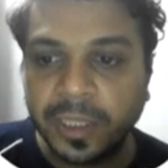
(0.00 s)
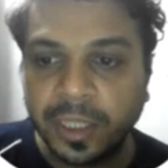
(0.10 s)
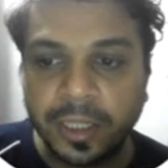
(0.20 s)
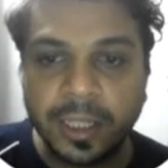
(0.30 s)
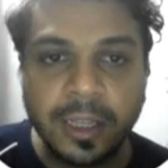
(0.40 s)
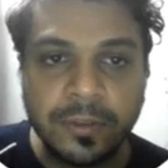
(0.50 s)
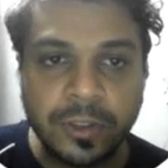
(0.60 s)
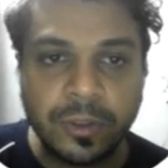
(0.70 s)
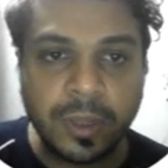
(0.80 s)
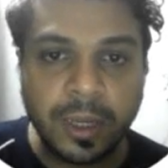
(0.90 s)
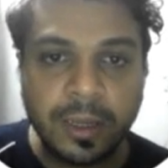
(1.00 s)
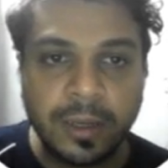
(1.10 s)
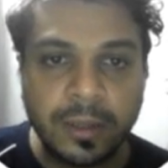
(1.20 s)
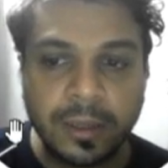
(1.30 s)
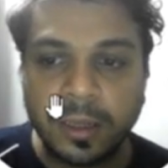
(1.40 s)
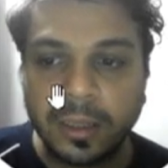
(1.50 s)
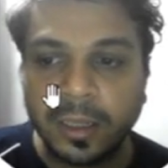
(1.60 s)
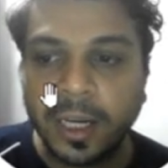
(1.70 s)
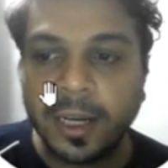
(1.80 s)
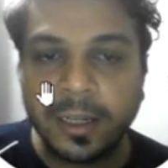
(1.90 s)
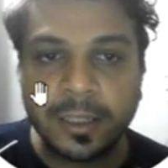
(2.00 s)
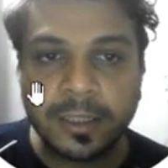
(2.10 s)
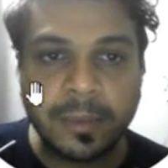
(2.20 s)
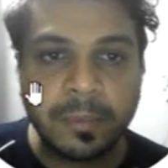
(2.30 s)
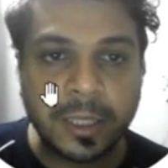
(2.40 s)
30 gives you the daily testing